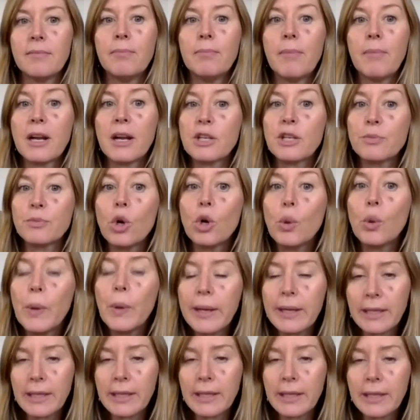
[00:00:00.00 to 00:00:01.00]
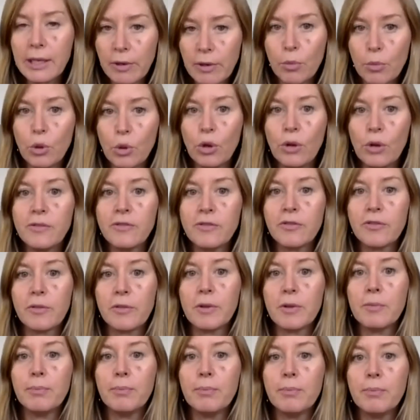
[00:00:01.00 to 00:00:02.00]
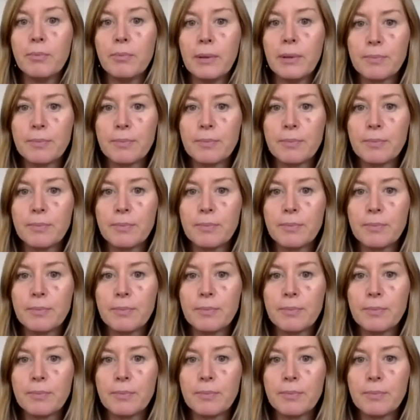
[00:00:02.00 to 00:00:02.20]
much more quickly removed from the